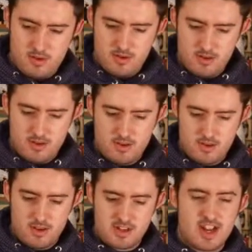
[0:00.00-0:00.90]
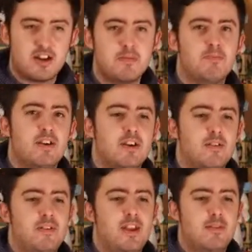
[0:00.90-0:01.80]
Taco Bell, I've
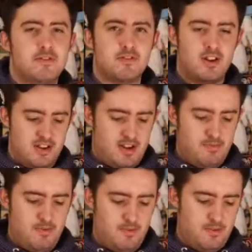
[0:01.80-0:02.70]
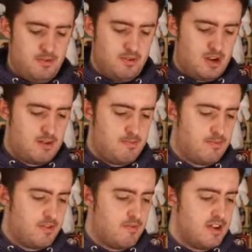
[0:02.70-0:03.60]
never tried that before.
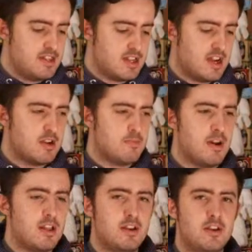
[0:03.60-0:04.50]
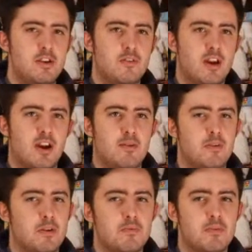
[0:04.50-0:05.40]
There is Taco Bell in the UK, but
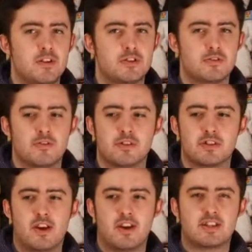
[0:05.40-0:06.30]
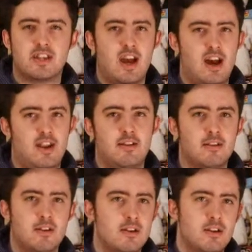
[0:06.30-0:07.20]
I'm pretty sure there's like 10.
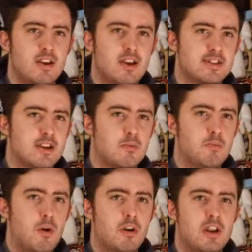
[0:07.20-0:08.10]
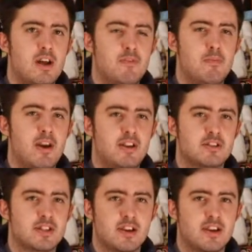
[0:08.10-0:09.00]
It's like one in every major
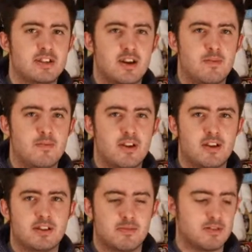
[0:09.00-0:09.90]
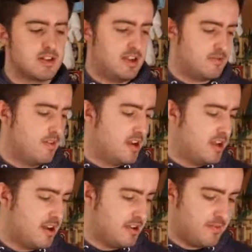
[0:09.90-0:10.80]
city type thing, so it's really
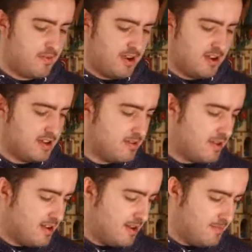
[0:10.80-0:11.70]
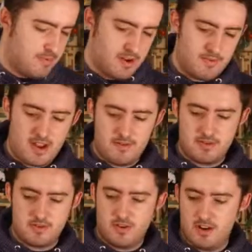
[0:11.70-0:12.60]
hard to find. But I've never
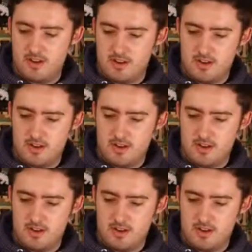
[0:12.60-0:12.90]
tried it.